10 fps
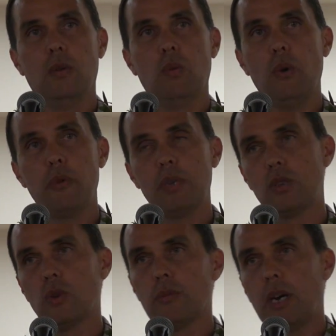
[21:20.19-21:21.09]
what we've been
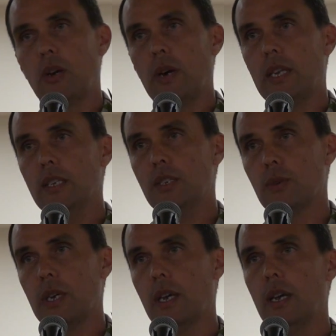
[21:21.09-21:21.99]
told about Hawaiian
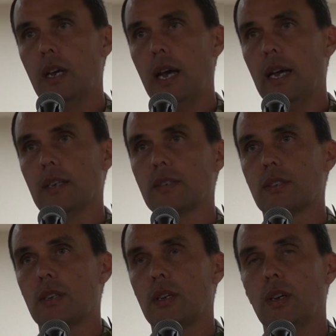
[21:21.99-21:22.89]
history
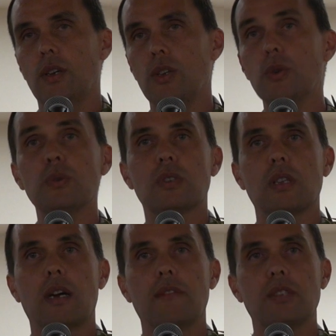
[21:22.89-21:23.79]
has used a
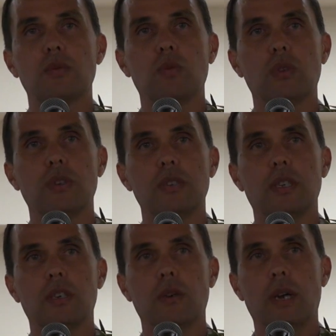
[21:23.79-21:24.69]
lot of these words
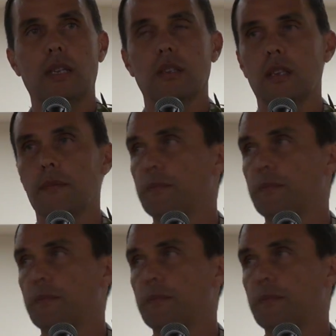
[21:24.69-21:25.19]
incorrectly.